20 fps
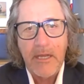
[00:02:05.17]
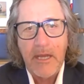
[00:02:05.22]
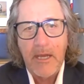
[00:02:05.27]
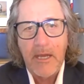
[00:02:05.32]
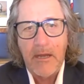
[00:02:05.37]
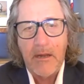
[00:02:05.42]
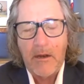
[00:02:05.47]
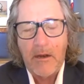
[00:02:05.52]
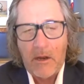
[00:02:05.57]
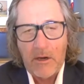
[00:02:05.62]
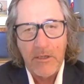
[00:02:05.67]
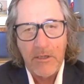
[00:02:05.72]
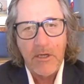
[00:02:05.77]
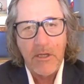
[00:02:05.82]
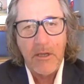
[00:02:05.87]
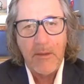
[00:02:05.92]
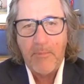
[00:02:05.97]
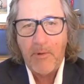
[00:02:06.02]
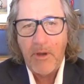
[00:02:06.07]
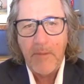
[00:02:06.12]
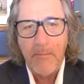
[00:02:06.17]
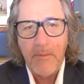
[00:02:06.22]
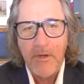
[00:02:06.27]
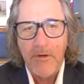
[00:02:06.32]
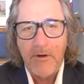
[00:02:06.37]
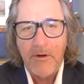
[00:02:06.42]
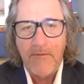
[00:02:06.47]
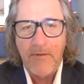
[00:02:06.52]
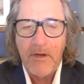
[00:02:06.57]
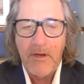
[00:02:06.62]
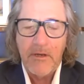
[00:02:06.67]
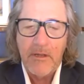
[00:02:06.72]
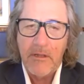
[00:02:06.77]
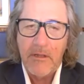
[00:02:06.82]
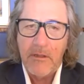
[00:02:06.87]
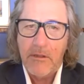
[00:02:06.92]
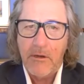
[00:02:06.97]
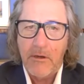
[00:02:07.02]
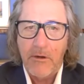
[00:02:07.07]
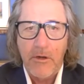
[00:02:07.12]
largely appointment driven, in
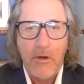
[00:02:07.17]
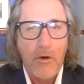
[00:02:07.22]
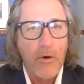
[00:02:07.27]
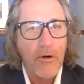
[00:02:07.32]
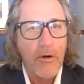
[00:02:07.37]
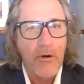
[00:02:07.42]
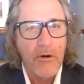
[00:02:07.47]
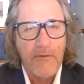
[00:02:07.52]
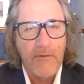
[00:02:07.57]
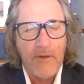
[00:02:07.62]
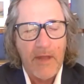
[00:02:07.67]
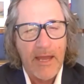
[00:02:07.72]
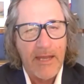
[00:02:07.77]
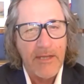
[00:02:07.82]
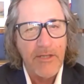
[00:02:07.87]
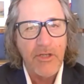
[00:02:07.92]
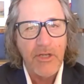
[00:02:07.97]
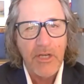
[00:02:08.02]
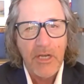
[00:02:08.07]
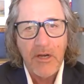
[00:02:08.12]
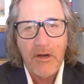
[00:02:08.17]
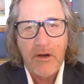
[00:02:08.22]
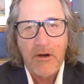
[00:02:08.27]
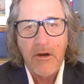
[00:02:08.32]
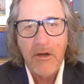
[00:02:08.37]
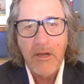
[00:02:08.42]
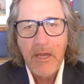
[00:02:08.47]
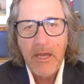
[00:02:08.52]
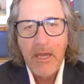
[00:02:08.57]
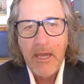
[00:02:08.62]
the third quarter of last year.